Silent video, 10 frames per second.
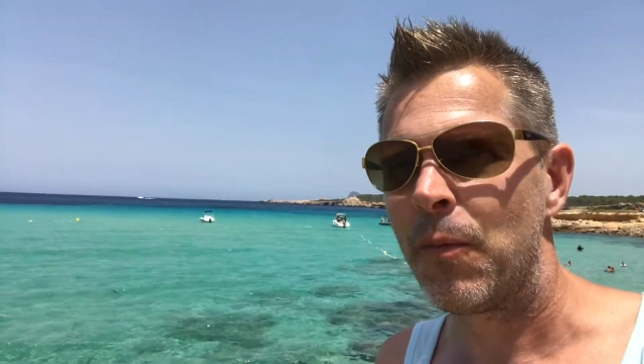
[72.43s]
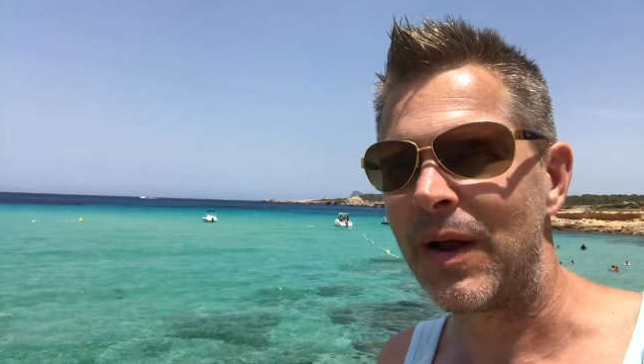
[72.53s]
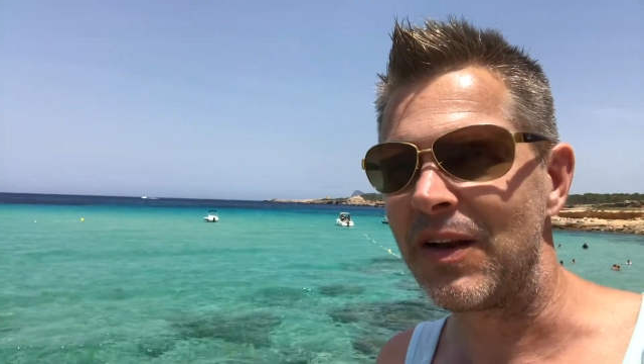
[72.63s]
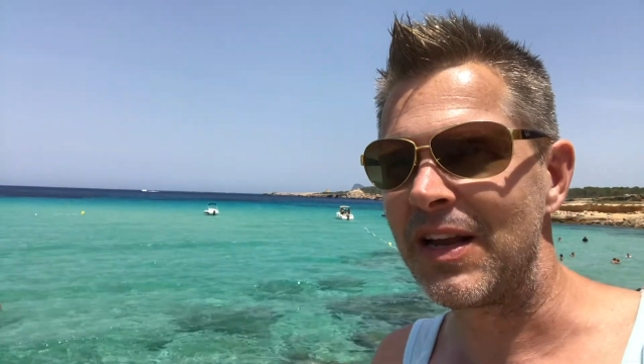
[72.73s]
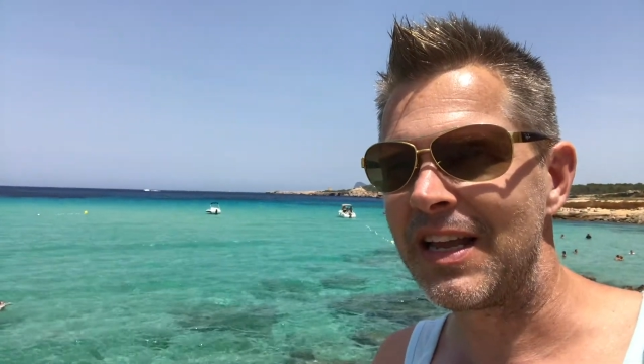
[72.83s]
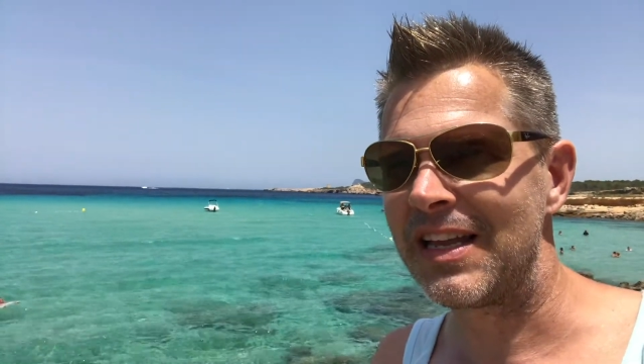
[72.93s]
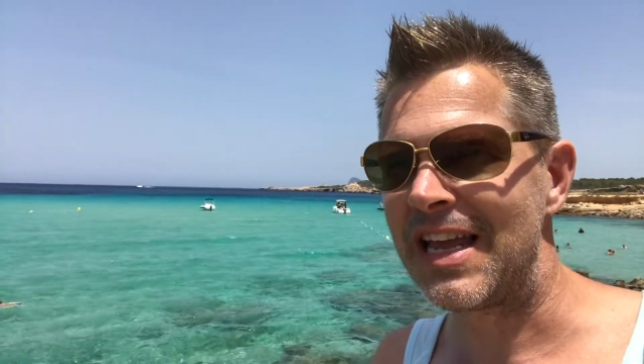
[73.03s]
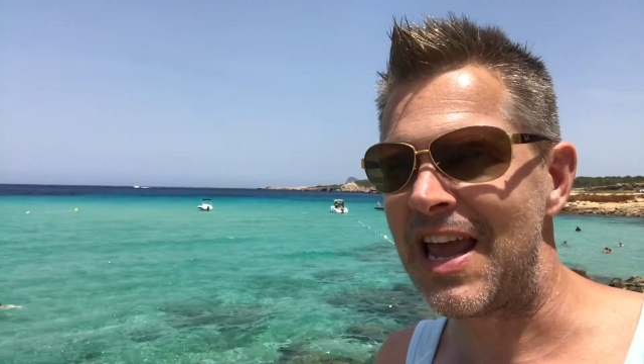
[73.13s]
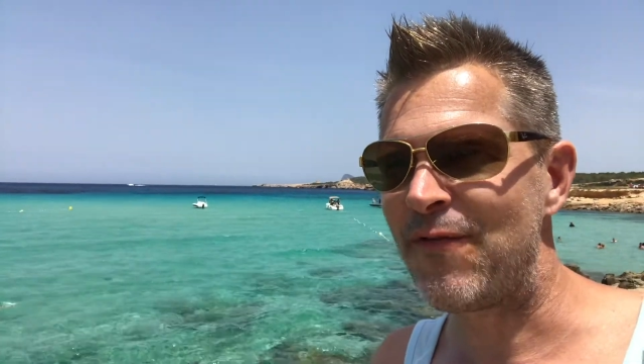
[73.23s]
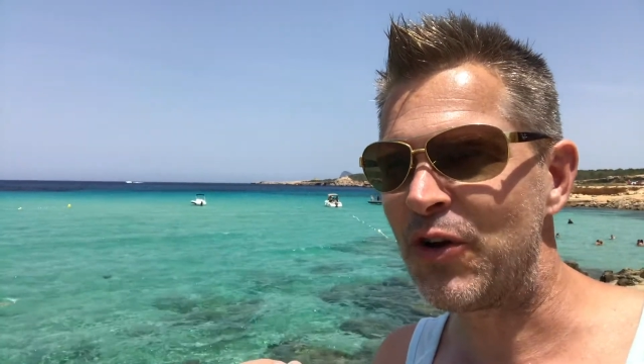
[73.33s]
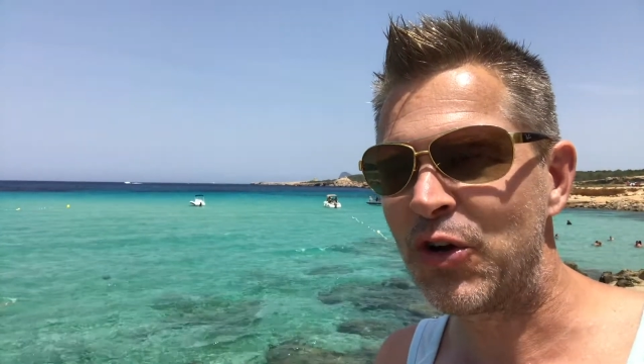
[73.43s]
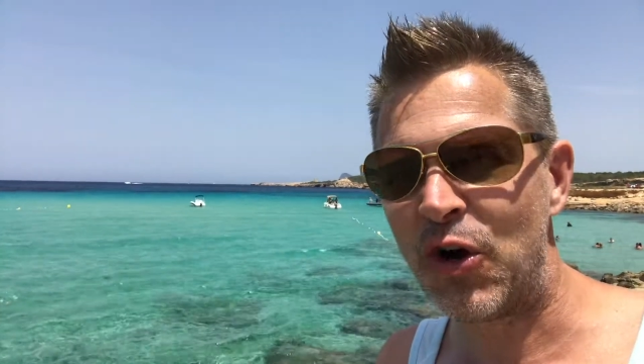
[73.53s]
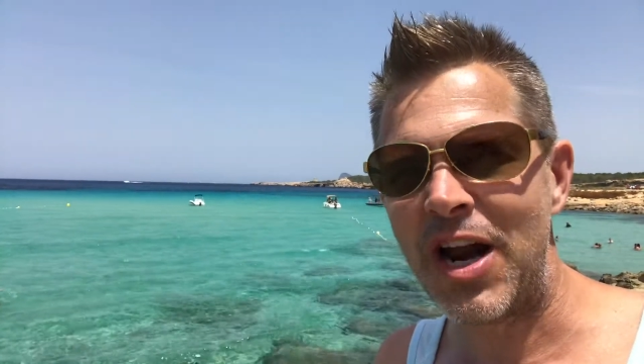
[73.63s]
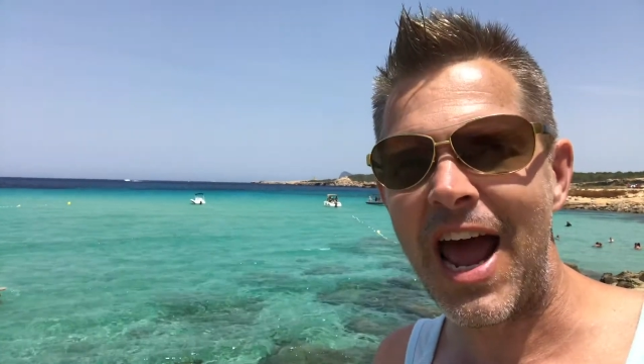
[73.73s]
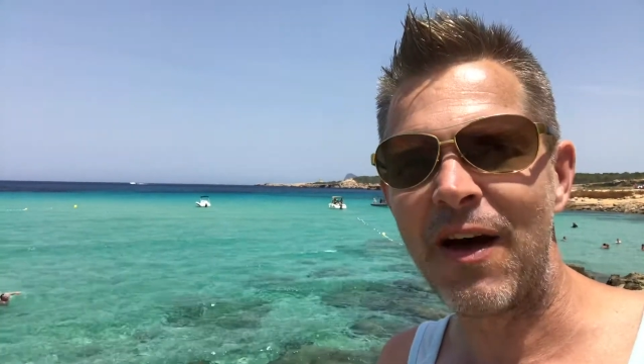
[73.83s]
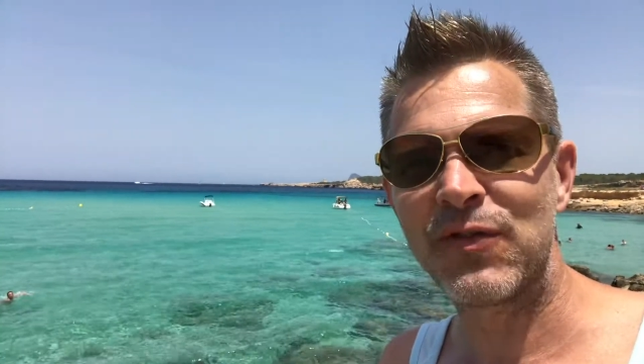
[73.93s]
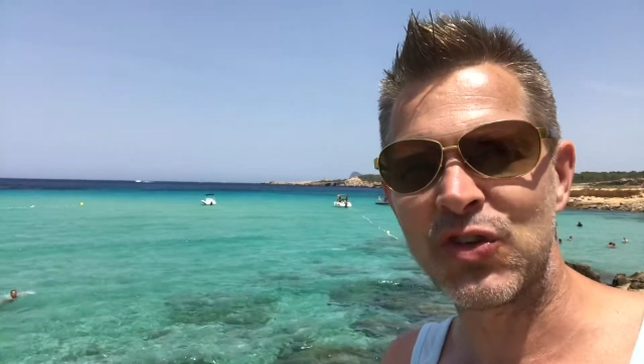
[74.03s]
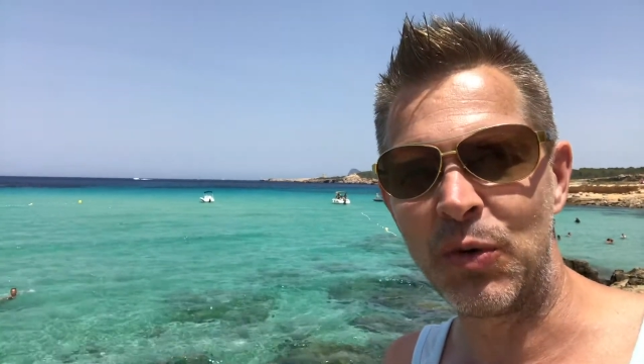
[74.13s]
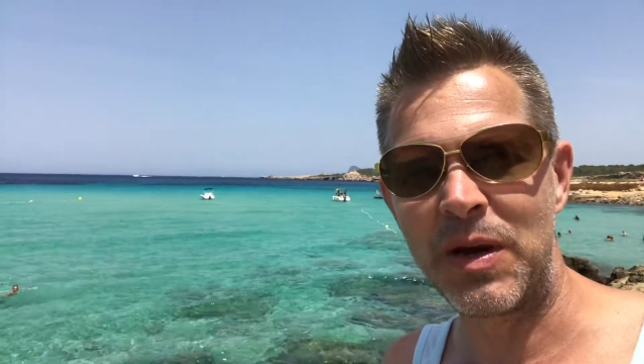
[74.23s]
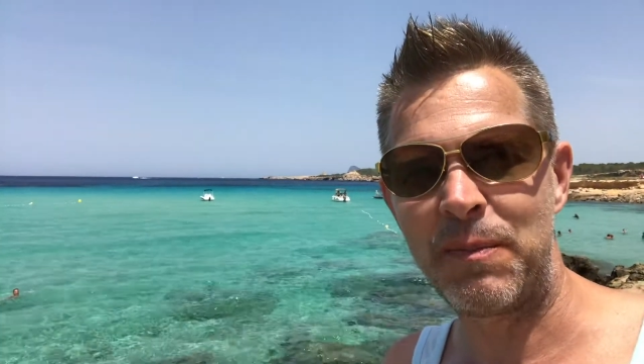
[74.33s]
but if you're gonna have
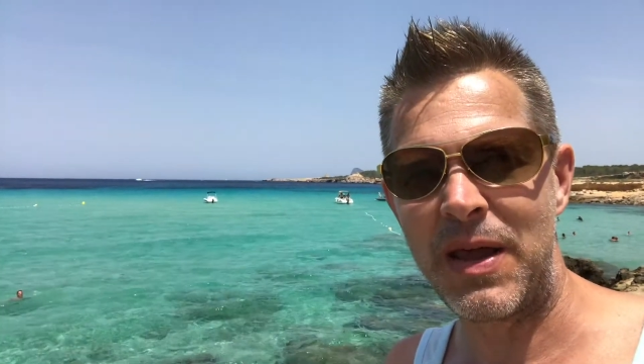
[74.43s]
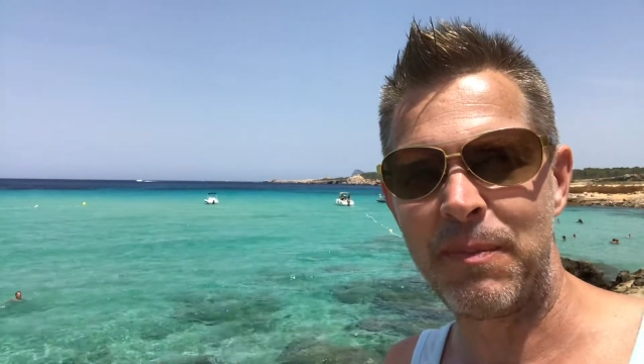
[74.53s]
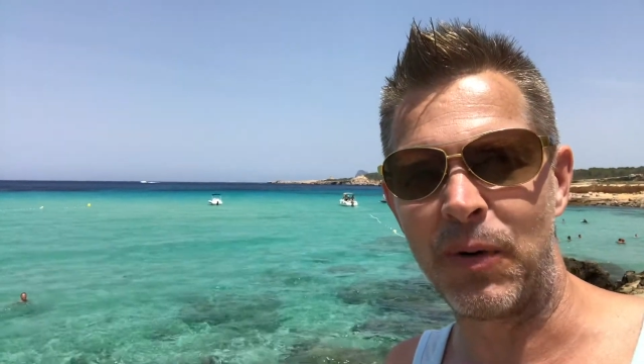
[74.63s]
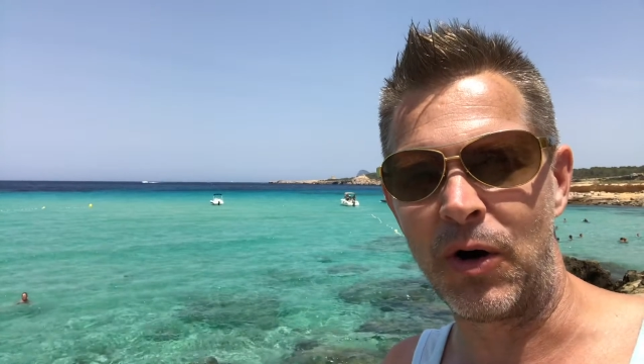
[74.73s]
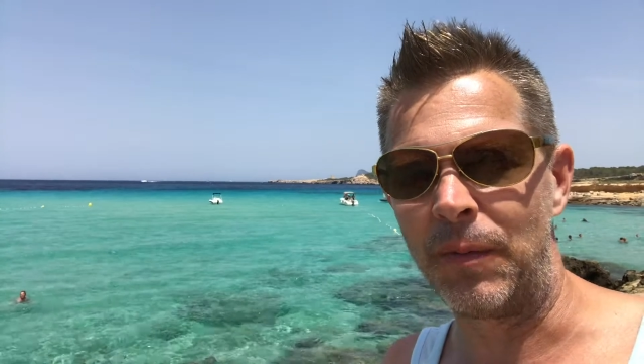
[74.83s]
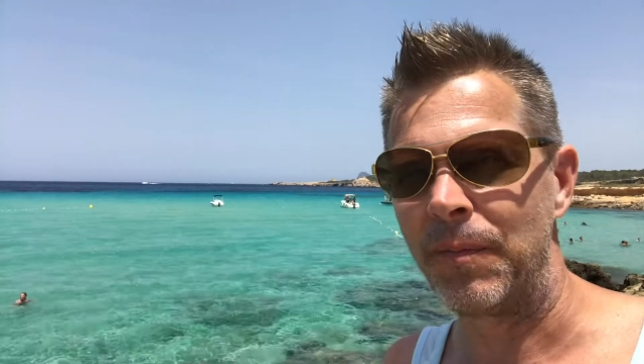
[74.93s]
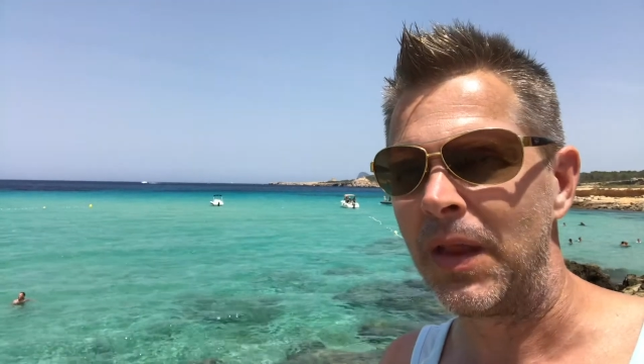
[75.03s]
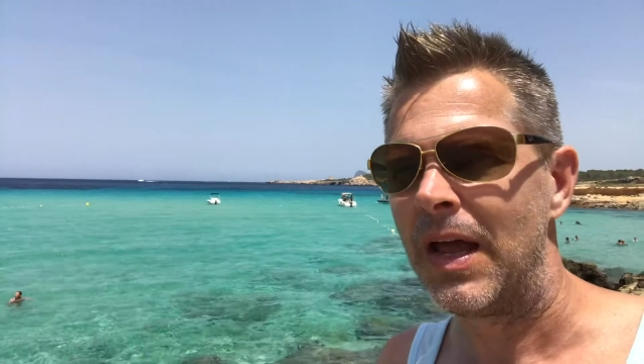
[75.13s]
so many people